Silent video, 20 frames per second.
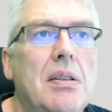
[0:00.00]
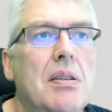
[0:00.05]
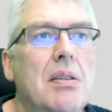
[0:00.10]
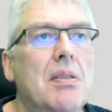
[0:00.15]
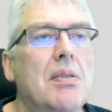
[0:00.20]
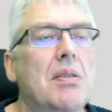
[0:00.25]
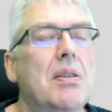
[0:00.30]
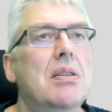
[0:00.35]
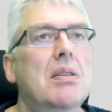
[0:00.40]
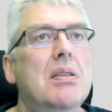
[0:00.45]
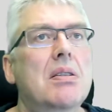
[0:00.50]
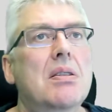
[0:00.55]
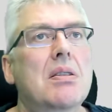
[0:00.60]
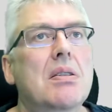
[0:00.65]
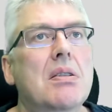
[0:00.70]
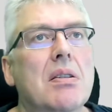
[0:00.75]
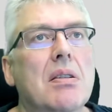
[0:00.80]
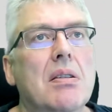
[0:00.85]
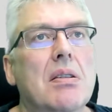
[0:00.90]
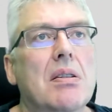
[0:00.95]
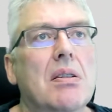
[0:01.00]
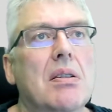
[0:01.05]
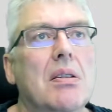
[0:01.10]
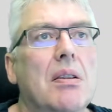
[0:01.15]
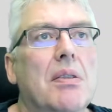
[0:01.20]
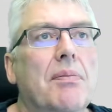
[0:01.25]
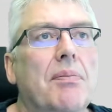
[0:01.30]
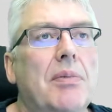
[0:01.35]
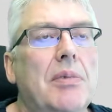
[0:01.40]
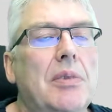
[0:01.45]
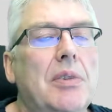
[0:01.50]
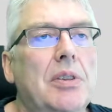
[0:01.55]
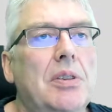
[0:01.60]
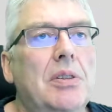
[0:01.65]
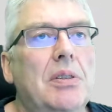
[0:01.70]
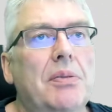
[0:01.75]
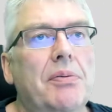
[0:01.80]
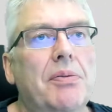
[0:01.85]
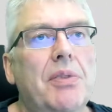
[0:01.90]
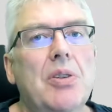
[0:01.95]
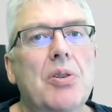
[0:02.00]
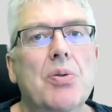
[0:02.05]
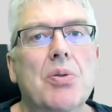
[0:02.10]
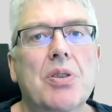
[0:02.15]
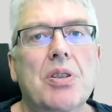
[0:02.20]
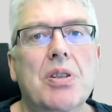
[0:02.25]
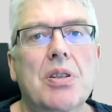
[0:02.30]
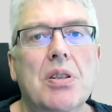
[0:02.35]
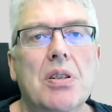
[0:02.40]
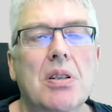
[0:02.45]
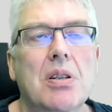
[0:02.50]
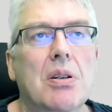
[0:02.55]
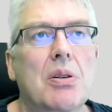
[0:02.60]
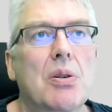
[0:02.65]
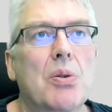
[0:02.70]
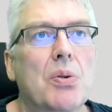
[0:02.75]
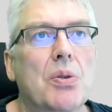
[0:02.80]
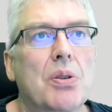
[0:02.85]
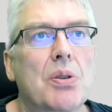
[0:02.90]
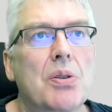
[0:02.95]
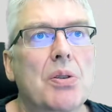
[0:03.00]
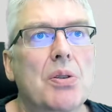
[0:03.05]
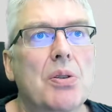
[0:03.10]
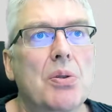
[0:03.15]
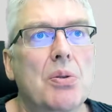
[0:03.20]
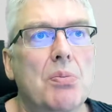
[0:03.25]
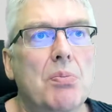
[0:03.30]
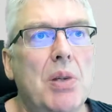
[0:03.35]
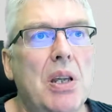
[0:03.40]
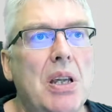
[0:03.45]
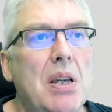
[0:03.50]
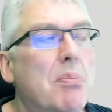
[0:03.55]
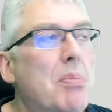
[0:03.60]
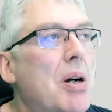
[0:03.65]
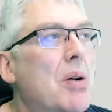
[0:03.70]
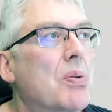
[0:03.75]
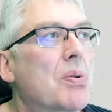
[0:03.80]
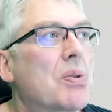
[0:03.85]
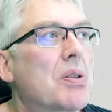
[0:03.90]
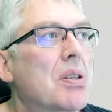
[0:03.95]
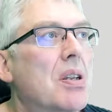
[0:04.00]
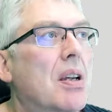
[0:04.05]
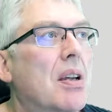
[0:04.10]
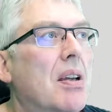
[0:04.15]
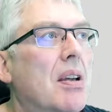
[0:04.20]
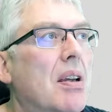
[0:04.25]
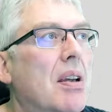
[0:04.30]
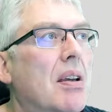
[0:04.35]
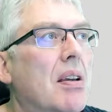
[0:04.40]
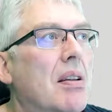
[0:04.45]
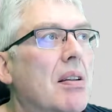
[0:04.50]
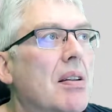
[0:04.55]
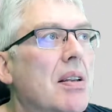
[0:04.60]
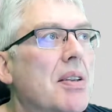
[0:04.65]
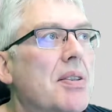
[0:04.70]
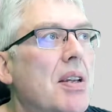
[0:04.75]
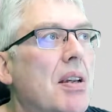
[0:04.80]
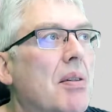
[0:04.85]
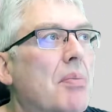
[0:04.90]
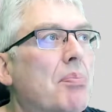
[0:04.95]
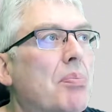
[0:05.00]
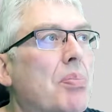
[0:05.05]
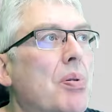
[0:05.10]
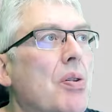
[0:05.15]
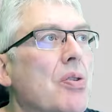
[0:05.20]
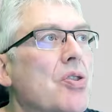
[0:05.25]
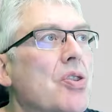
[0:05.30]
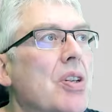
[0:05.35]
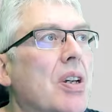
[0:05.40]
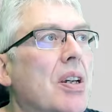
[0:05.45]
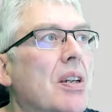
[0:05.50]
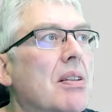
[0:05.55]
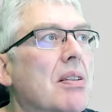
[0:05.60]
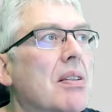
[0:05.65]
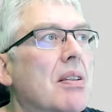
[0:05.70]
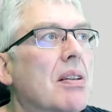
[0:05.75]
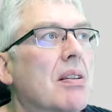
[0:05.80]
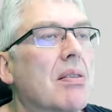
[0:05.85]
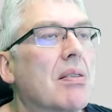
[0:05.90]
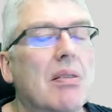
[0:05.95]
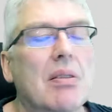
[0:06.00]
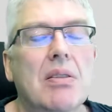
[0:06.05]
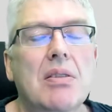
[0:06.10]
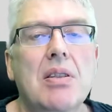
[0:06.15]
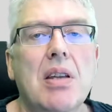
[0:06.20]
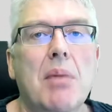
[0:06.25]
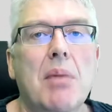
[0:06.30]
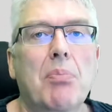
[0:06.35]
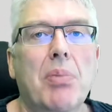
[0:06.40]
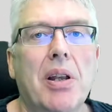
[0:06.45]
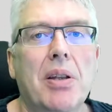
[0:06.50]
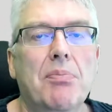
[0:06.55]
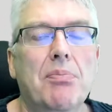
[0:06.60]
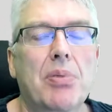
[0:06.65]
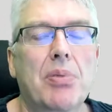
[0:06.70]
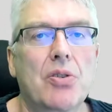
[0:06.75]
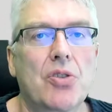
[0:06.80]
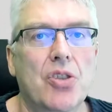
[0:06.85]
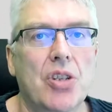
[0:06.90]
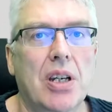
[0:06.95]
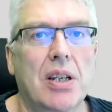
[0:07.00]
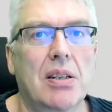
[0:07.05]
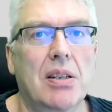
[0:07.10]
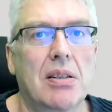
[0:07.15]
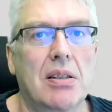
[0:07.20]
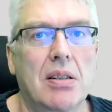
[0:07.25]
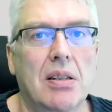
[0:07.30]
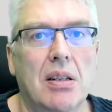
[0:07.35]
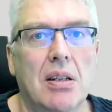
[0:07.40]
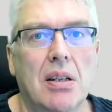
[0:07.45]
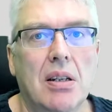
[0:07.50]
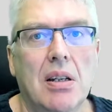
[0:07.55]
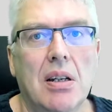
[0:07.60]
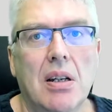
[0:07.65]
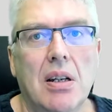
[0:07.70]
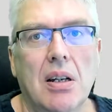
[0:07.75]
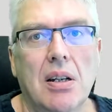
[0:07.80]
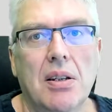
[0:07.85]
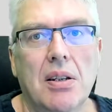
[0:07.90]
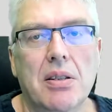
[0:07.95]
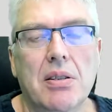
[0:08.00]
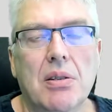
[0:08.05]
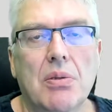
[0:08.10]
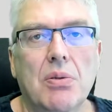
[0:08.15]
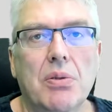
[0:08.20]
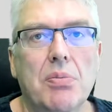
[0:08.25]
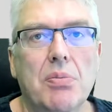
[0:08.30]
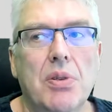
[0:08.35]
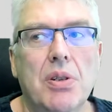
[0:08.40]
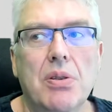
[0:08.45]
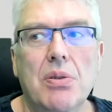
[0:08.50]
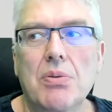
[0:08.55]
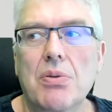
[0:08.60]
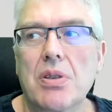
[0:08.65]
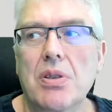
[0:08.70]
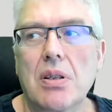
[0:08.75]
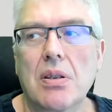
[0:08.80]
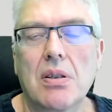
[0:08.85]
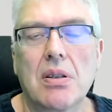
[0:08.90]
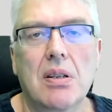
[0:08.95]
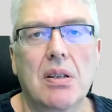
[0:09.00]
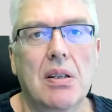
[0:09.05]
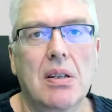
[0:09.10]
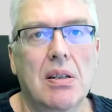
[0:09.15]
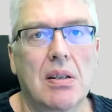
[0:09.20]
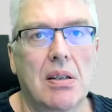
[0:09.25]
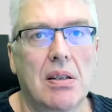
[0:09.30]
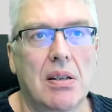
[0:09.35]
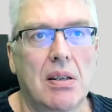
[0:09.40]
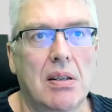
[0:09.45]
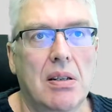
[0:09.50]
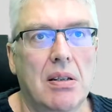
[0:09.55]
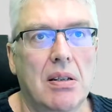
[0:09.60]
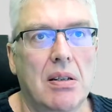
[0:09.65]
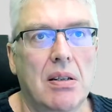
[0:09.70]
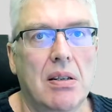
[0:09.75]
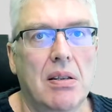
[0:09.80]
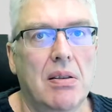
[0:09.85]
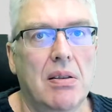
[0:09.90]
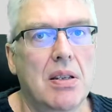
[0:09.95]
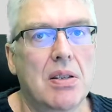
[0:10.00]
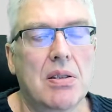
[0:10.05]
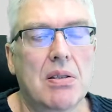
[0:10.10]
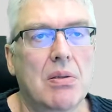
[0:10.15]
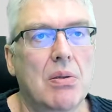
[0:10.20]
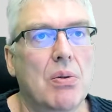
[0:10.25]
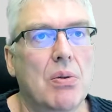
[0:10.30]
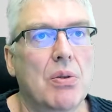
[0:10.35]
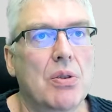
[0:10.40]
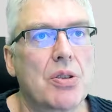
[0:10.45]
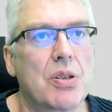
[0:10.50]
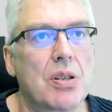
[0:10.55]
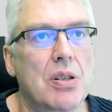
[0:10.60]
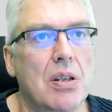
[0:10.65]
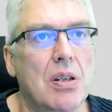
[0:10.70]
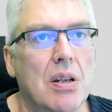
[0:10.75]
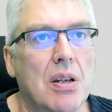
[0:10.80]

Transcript: this video is going to be about, let's say, a project, a template project that's going to be used in this course.